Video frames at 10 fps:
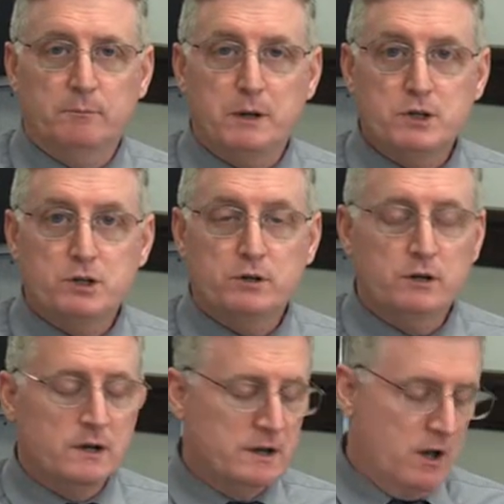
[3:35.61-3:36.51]
picture
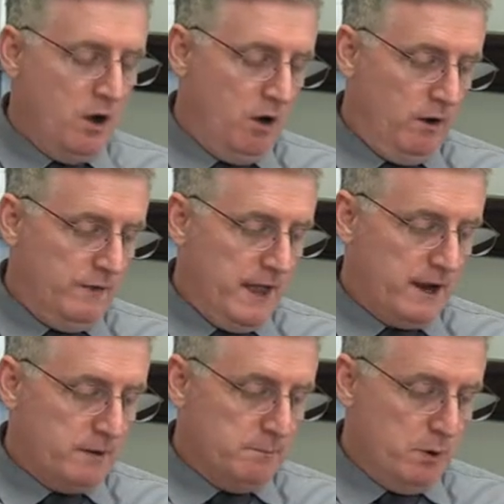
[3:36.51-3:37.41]
on
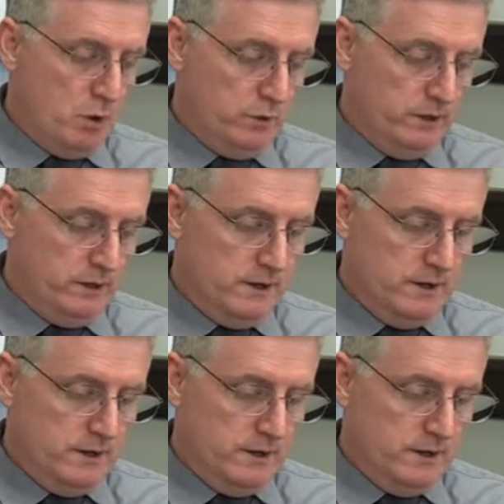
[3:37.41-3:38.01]
that component.